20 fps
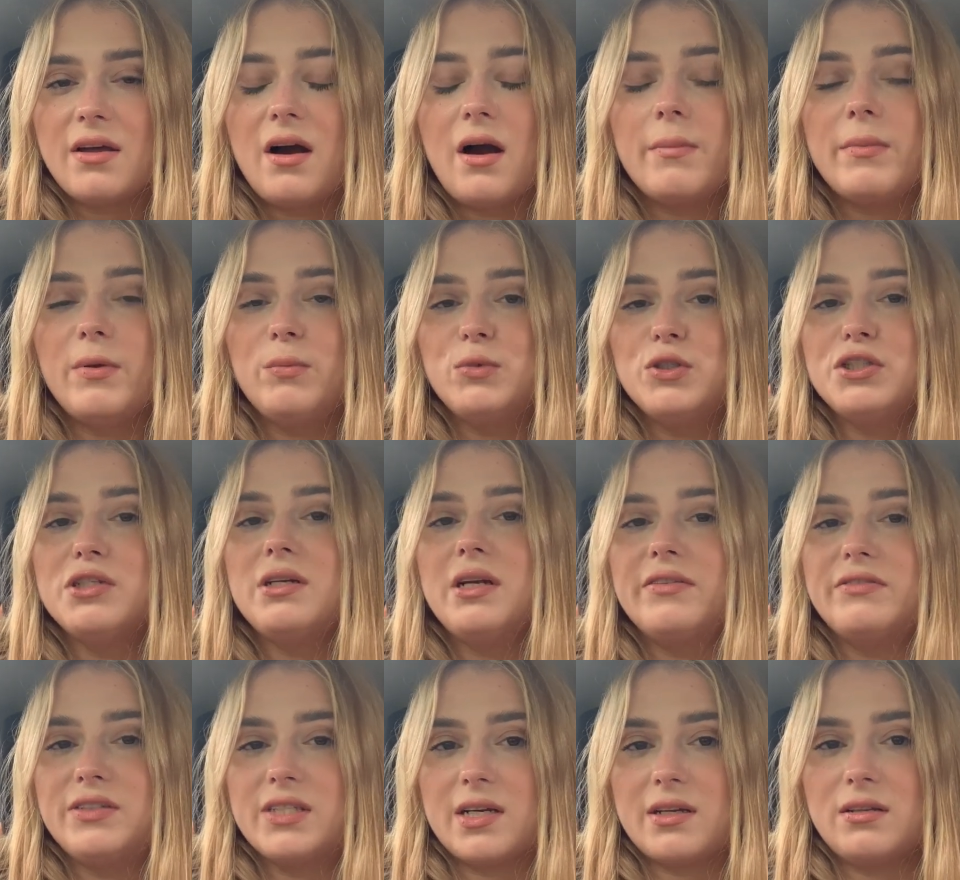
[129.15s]
I mean, we do
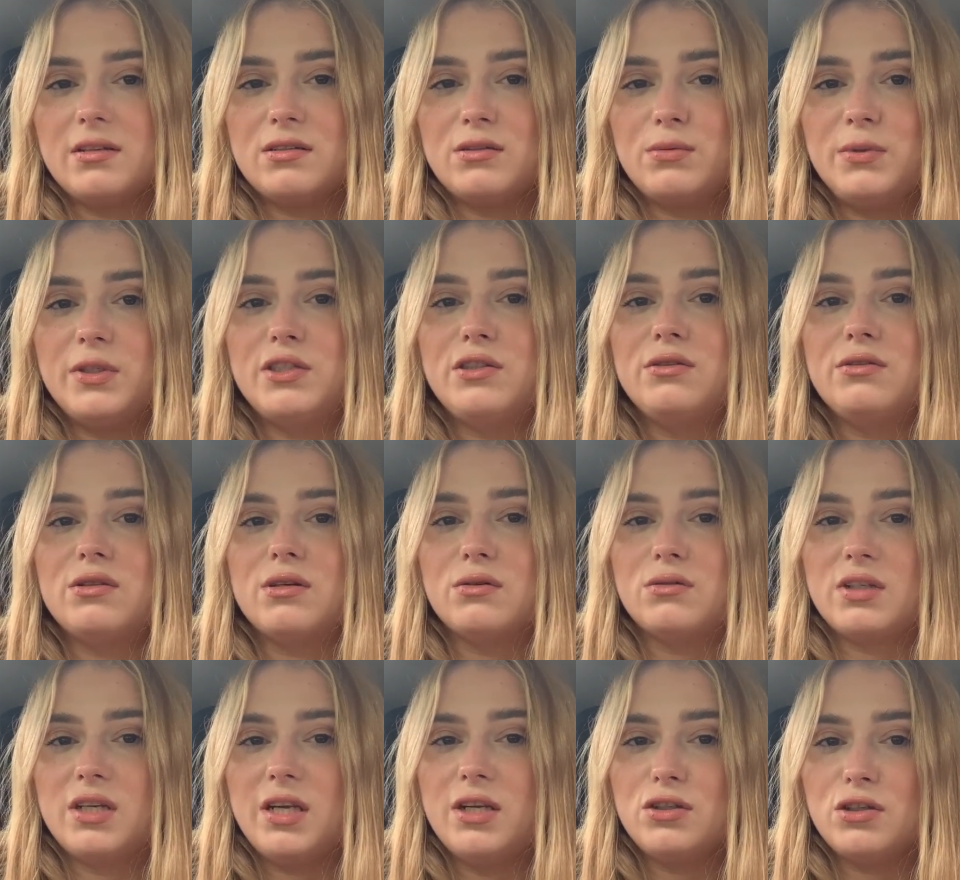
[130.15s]
live together, so we do still
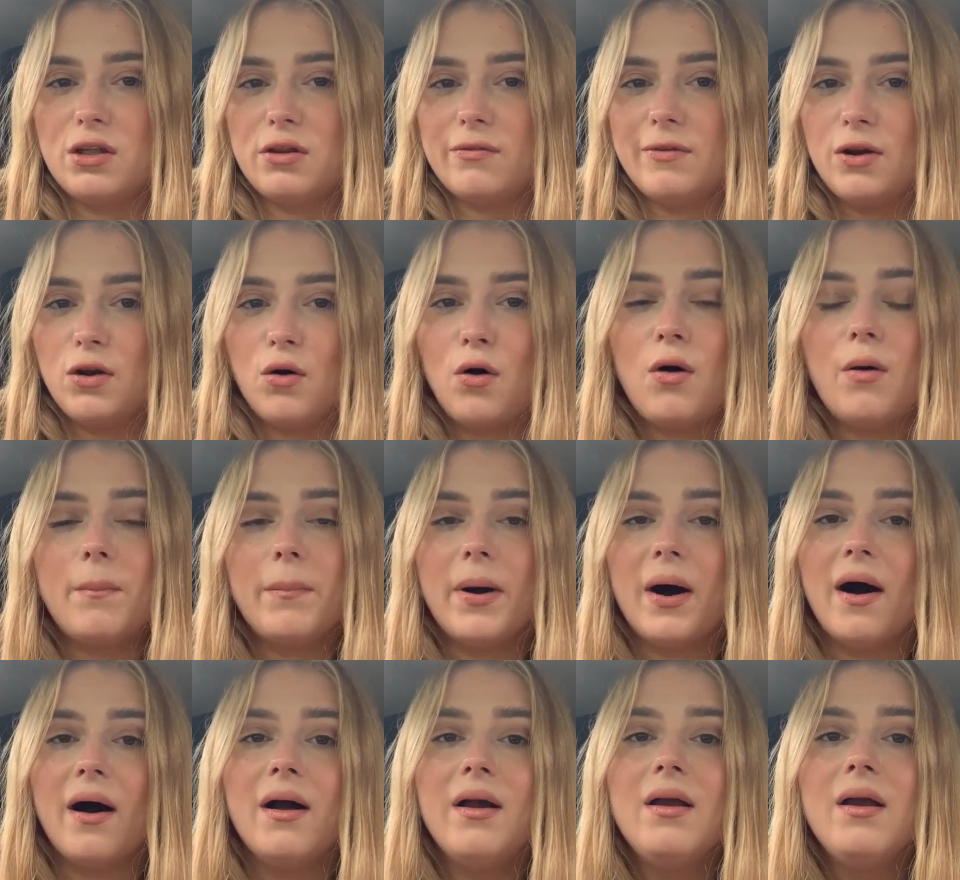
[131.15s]
see each other a lot,
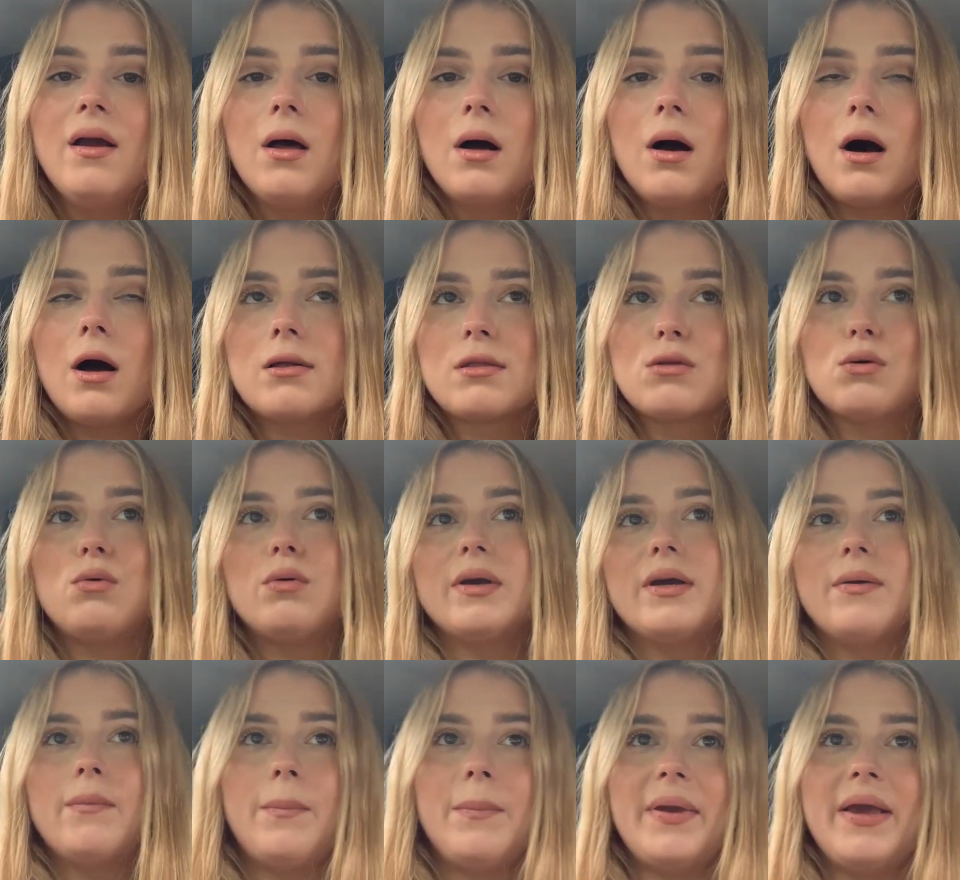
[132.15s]
but I thought
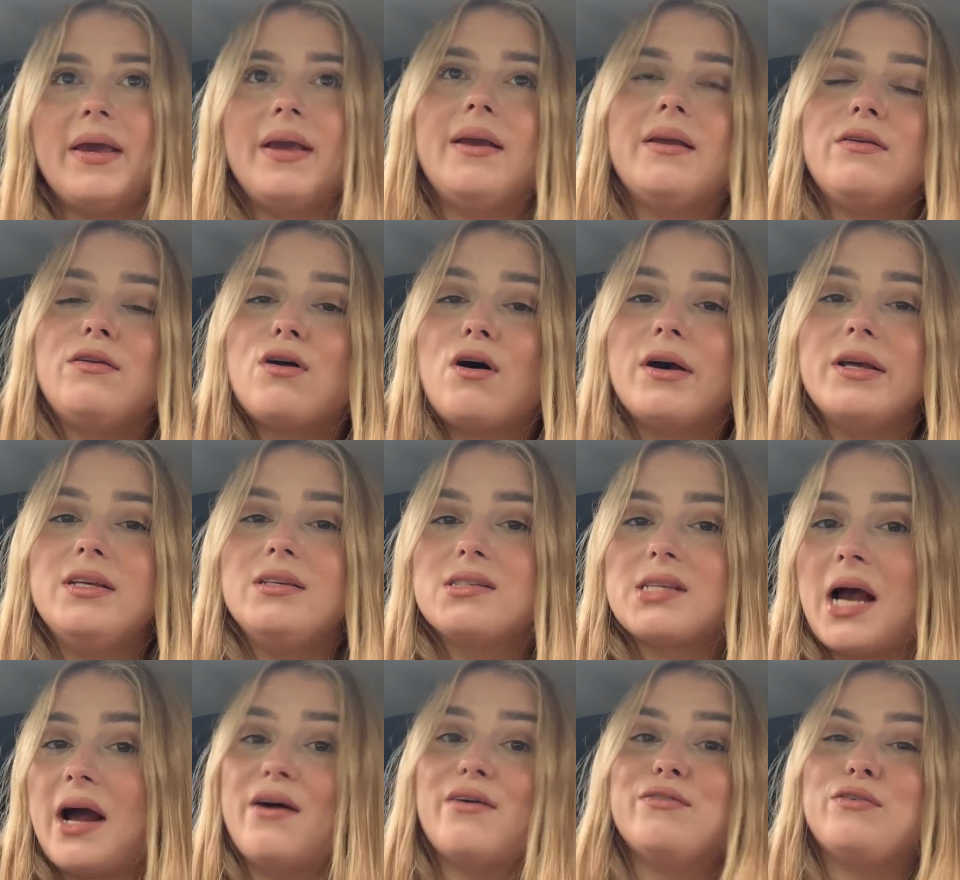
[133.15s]
it would be nice
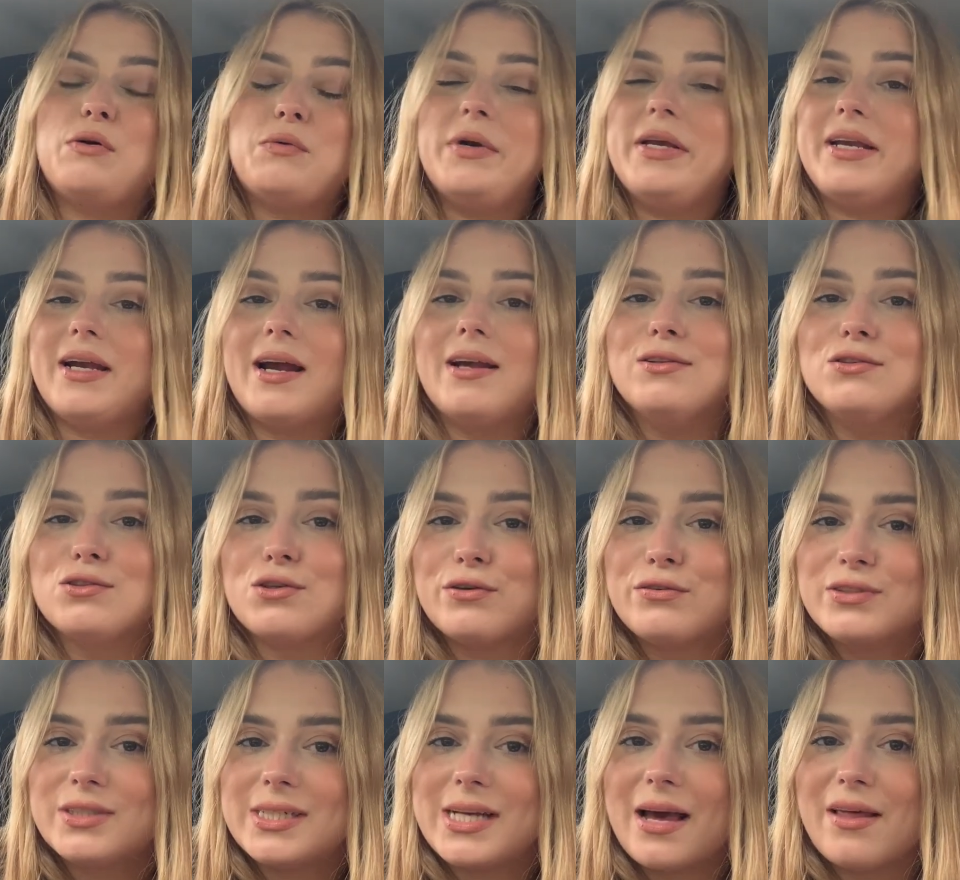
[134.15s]
to have weekends
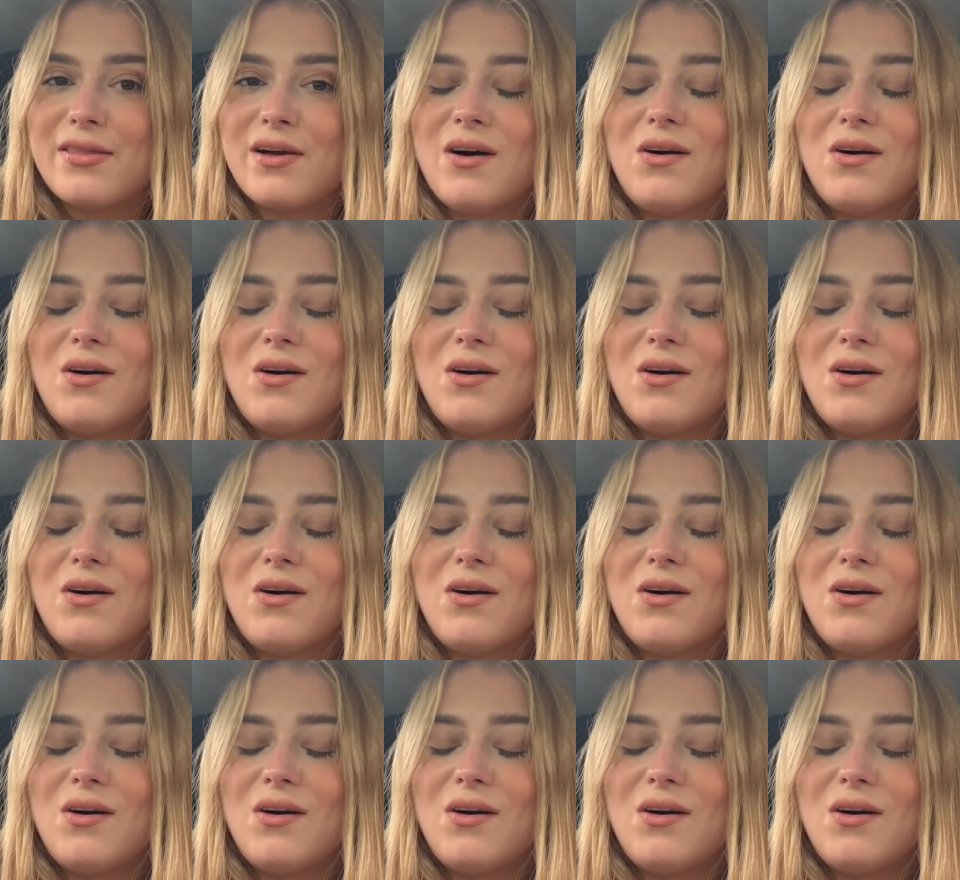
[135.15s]
off together.